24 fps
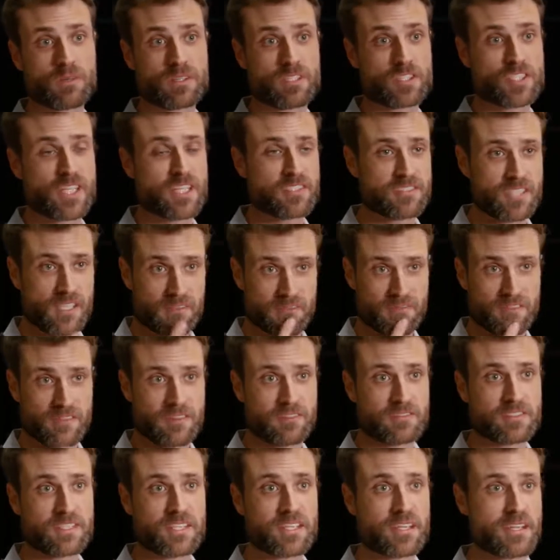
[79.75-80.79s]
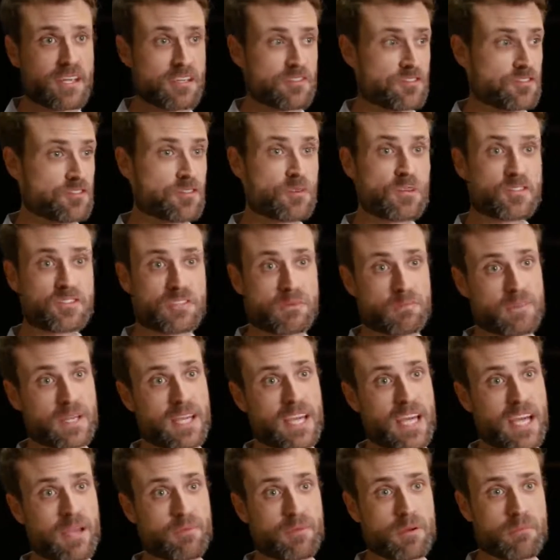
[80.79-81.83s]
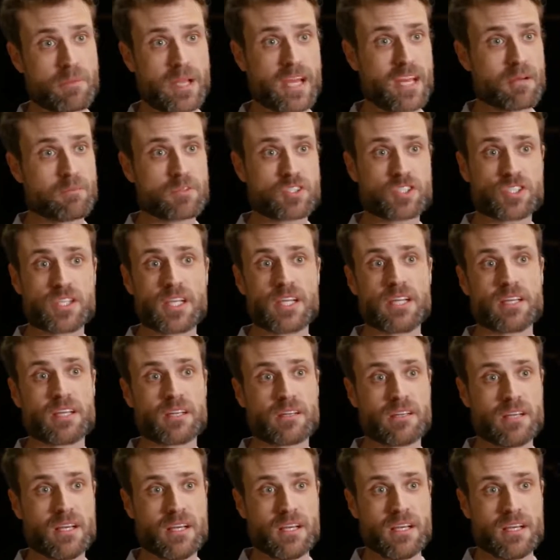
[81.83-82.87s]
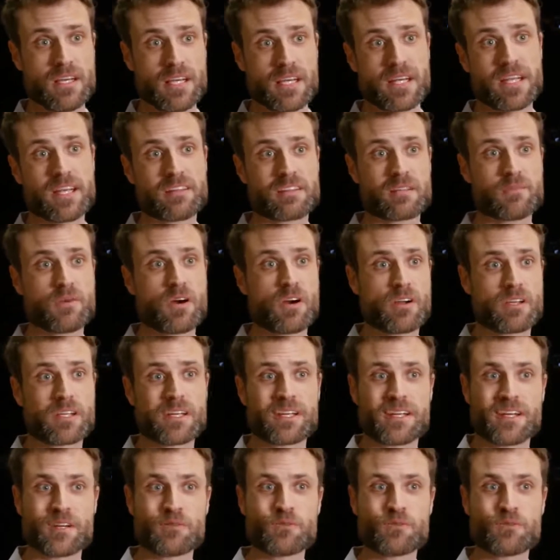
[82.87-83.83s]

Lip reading: with the J750 as soon as it became a beta machine and hit the market,